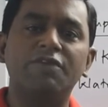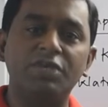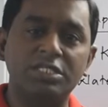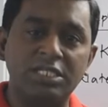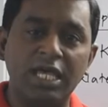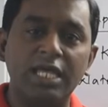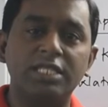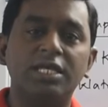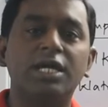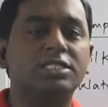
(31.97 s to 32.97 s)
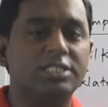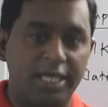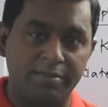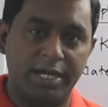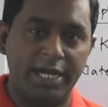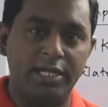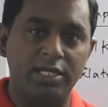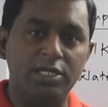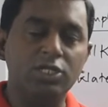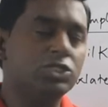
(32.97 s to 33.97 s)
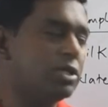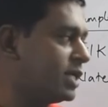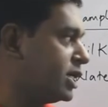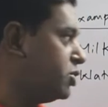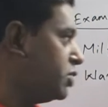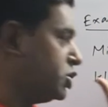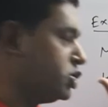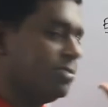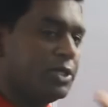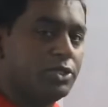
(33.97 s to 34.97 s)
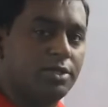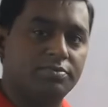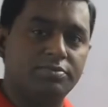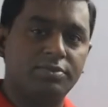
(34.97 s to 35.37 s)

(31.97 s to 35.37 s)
we say they are same kind. So we can do ratio between them.